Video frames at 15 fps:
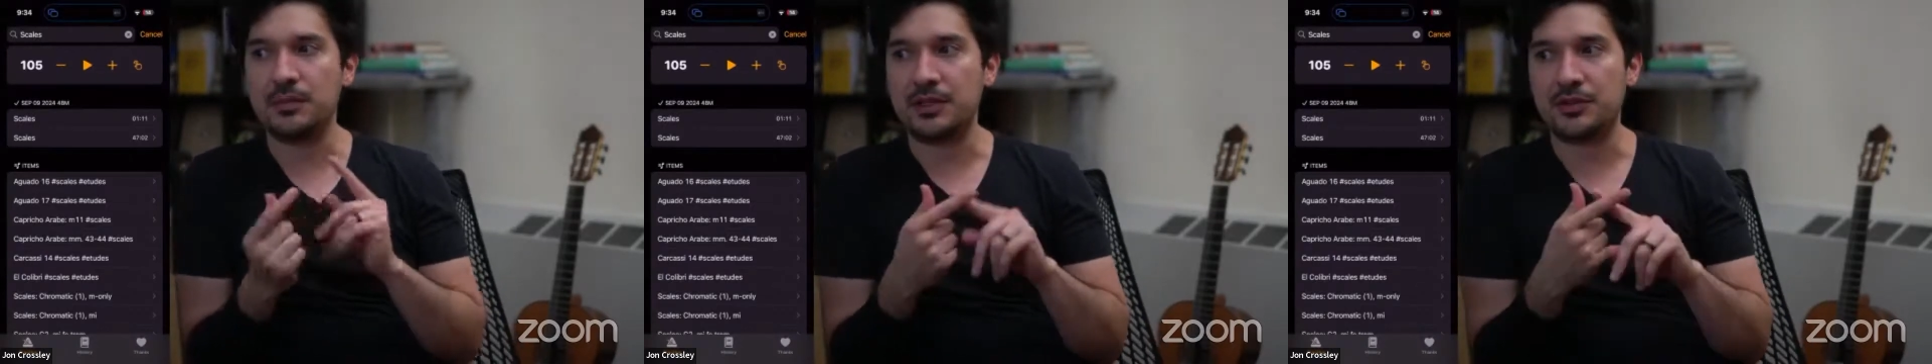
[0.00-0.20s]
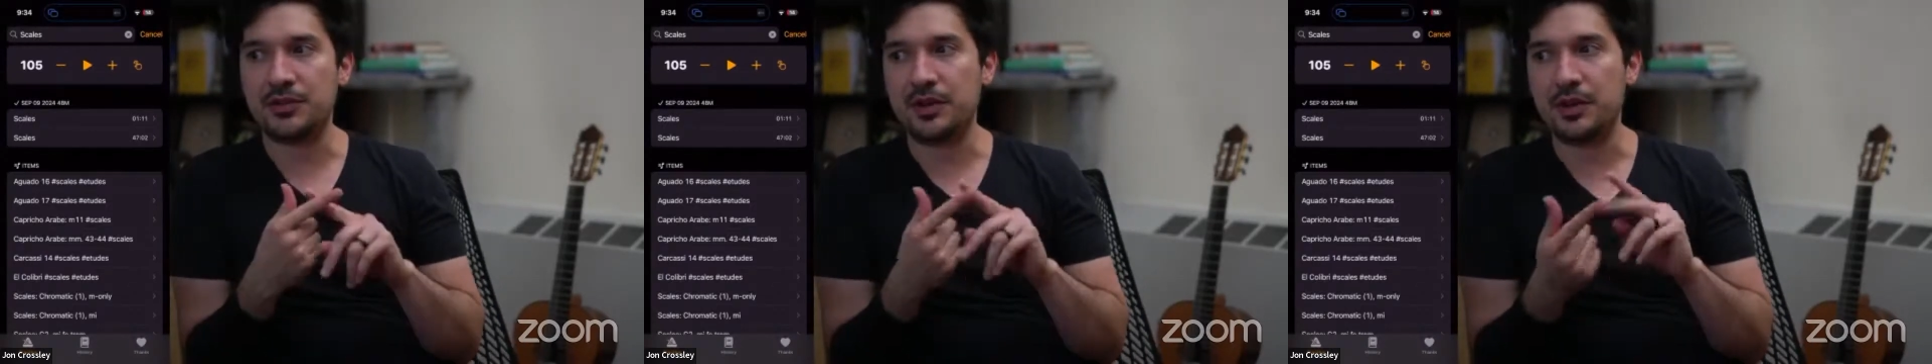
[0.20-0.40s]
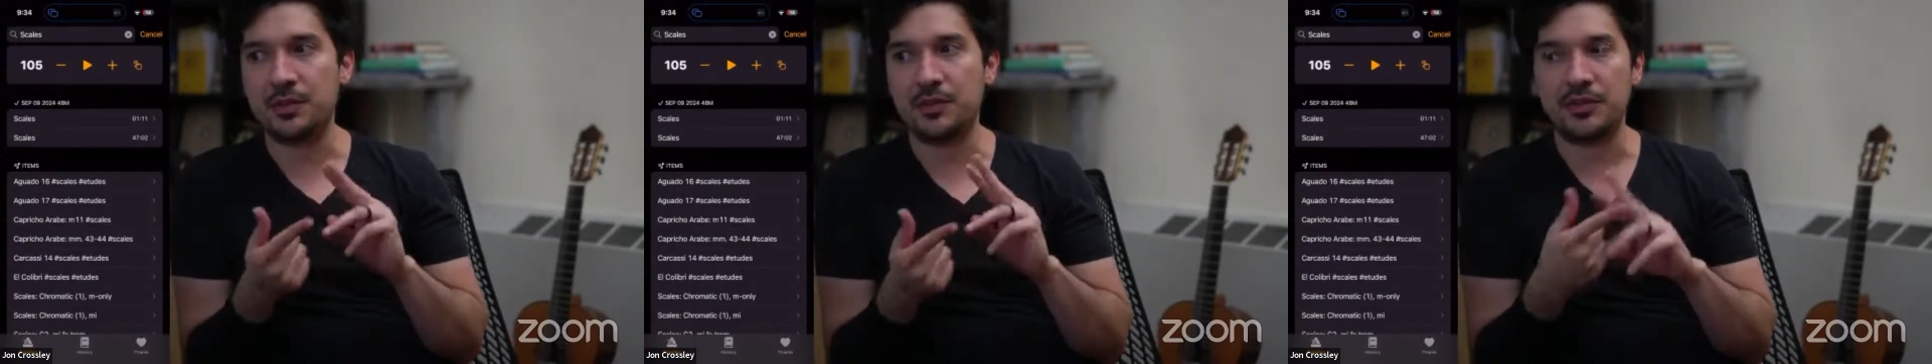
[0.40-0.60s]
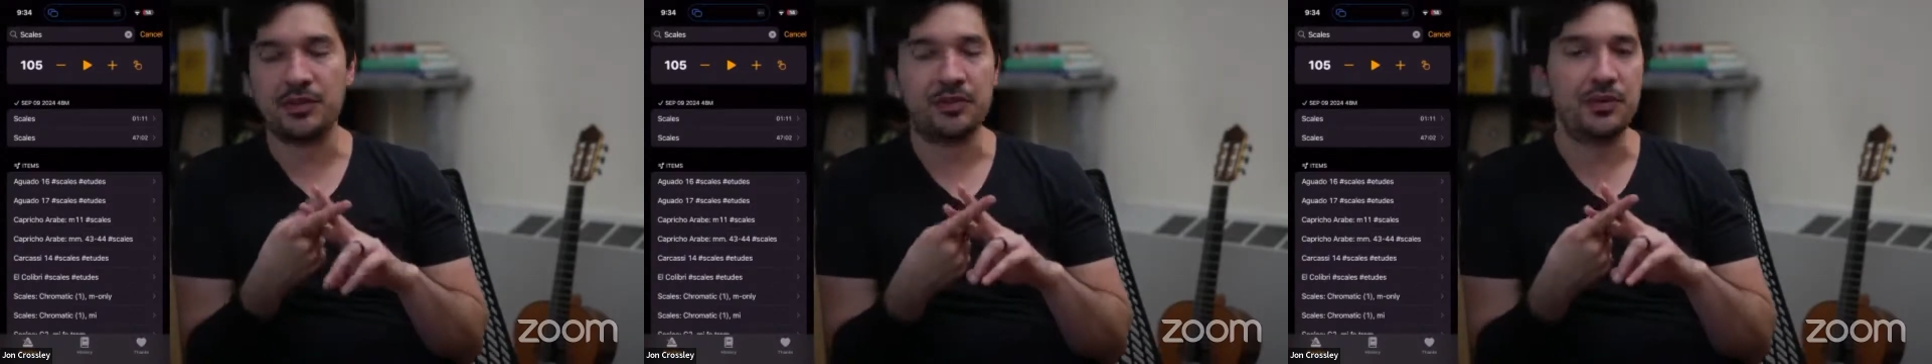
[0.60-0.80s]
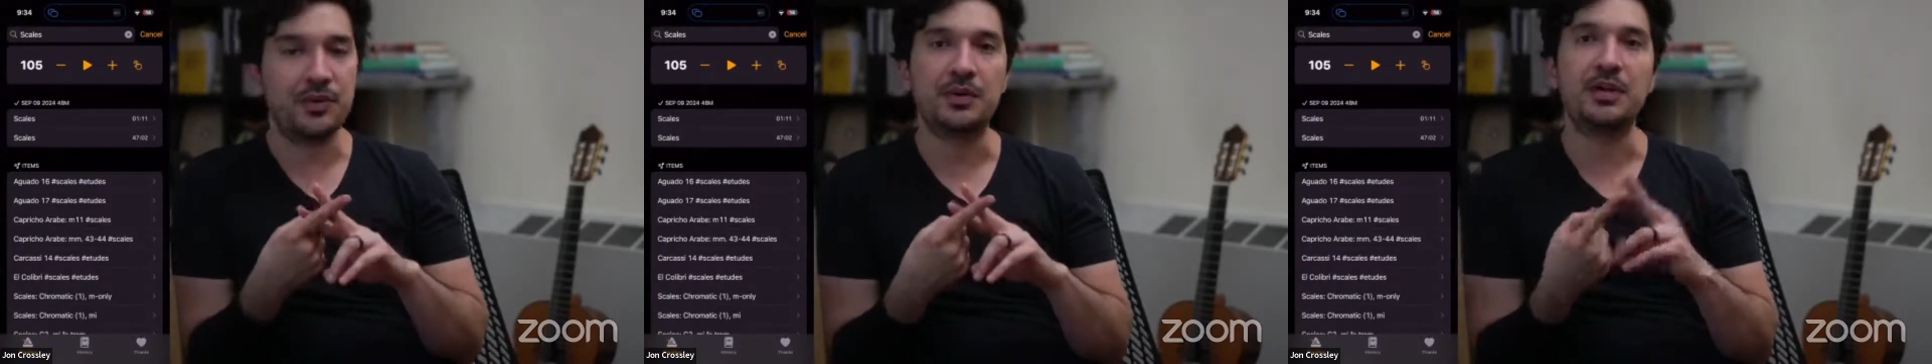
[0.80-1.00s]
metronomes and
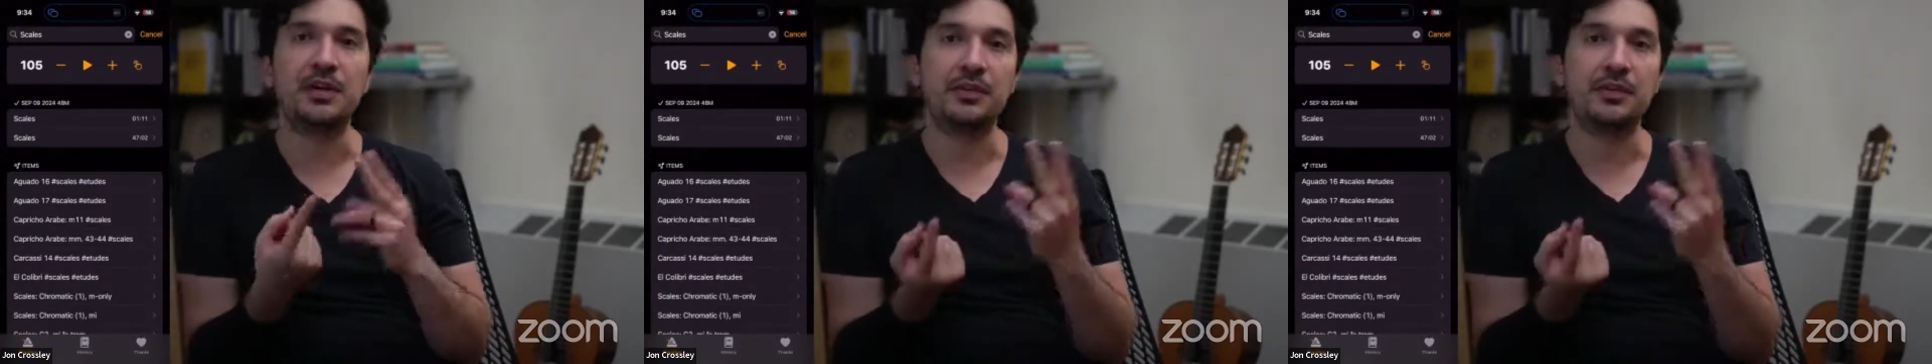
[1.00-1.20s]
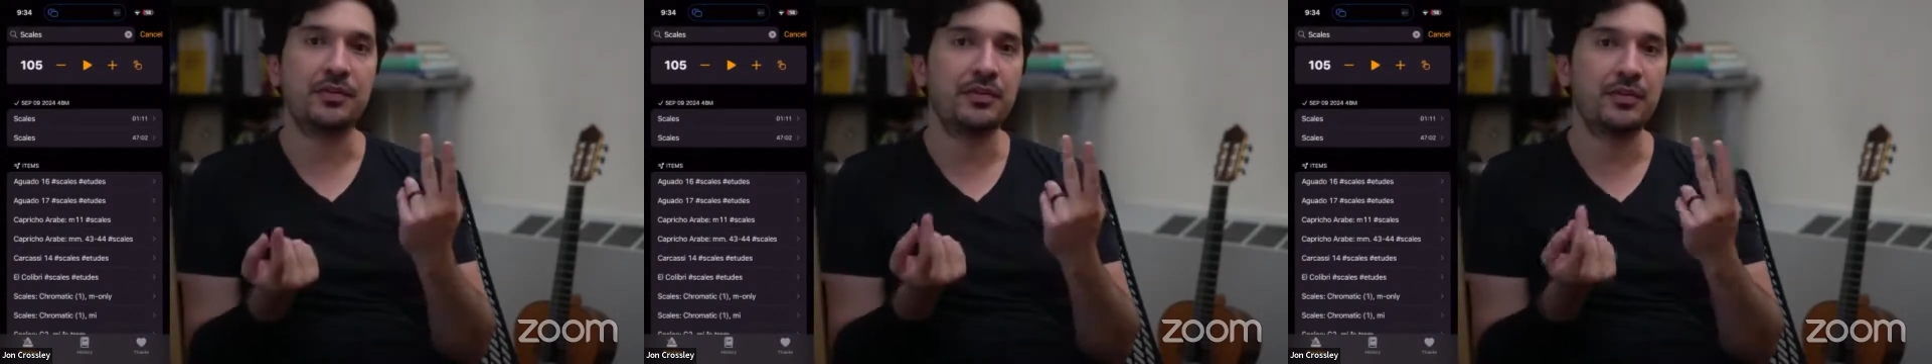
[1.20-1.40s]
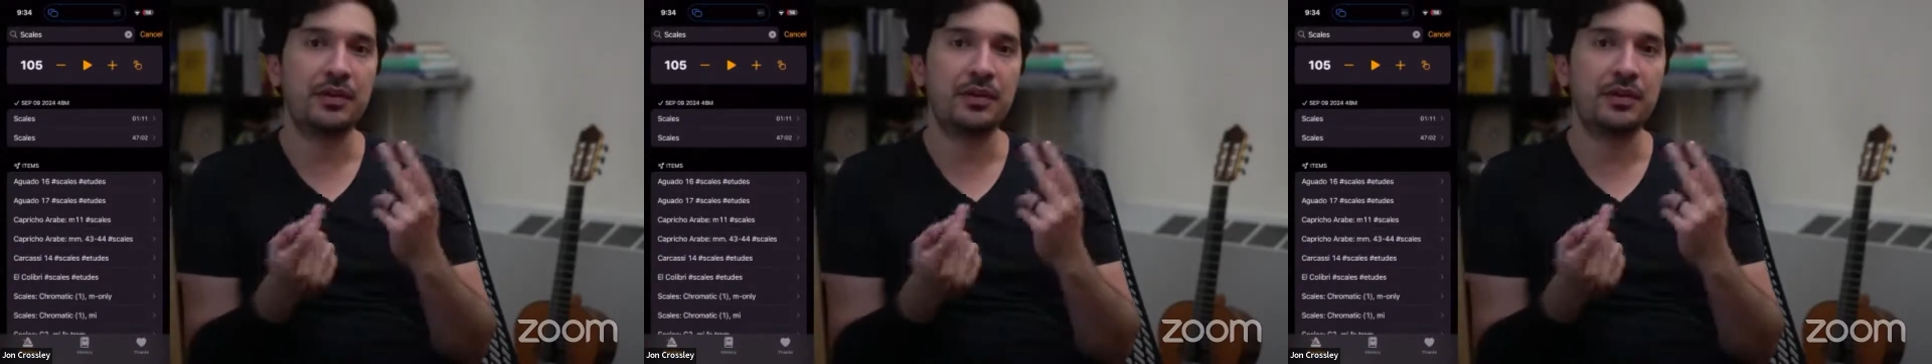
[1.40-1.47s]
tuners.